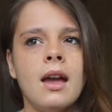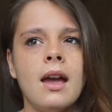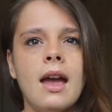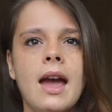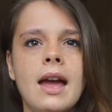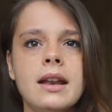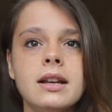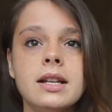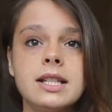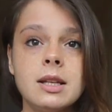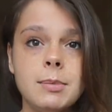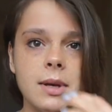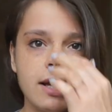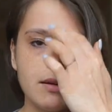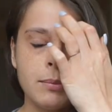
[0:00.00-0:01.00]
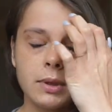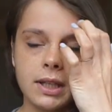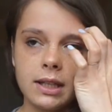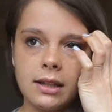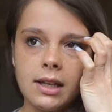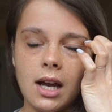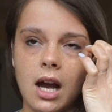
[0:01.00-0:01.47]
and to be
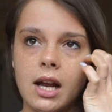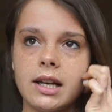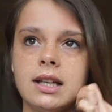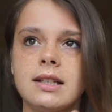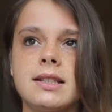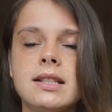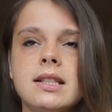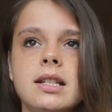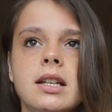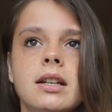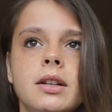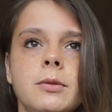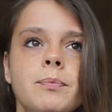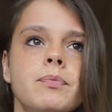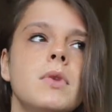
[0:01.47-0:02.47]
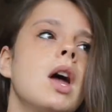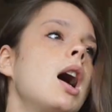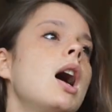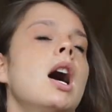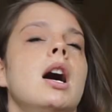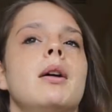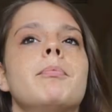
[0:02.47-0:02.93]
completely honest,
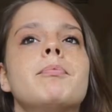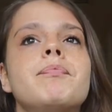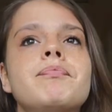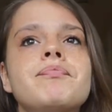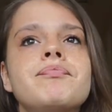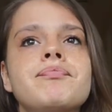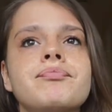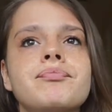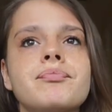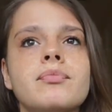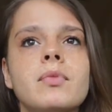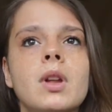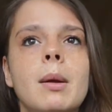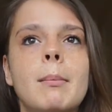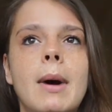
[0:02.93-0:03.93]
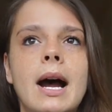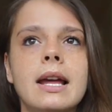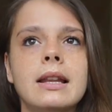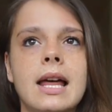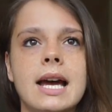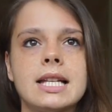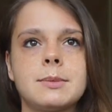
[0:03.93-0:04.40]

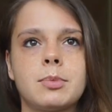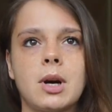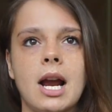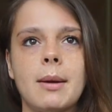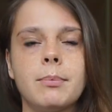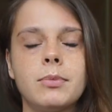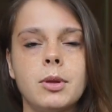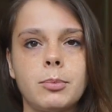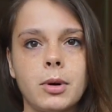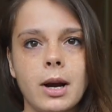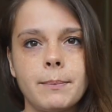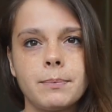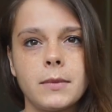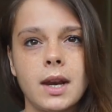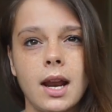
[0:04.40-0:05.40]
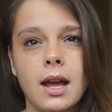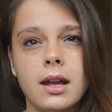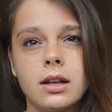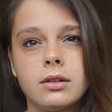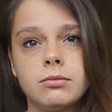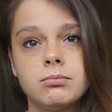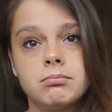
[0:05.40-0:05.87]
my last prep, the prep that
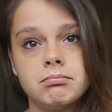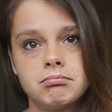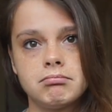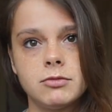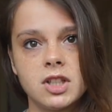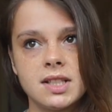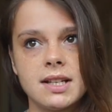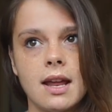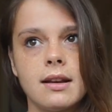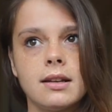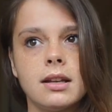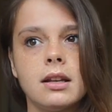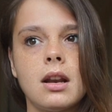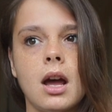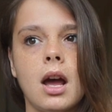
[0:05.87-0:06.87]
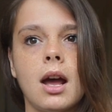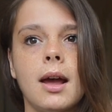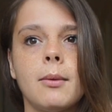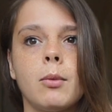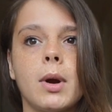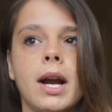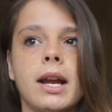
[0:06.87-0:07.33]
I just ended,
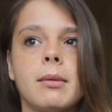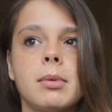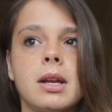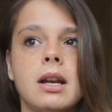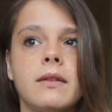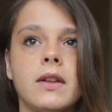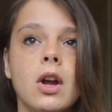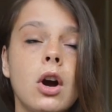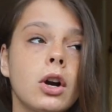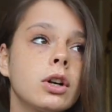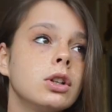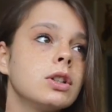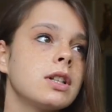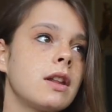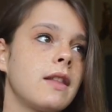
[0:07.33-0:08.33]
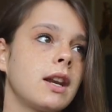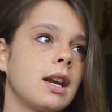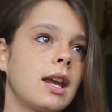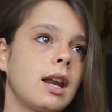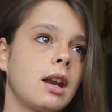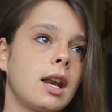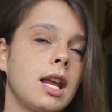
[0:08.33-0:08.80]
where I competed at the Arnold and then
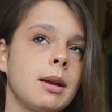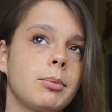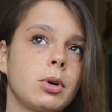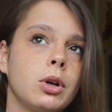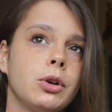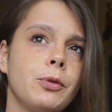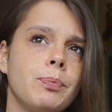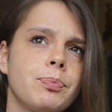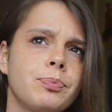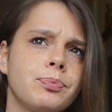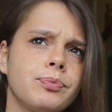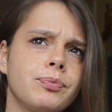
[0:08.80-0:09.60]
again in April,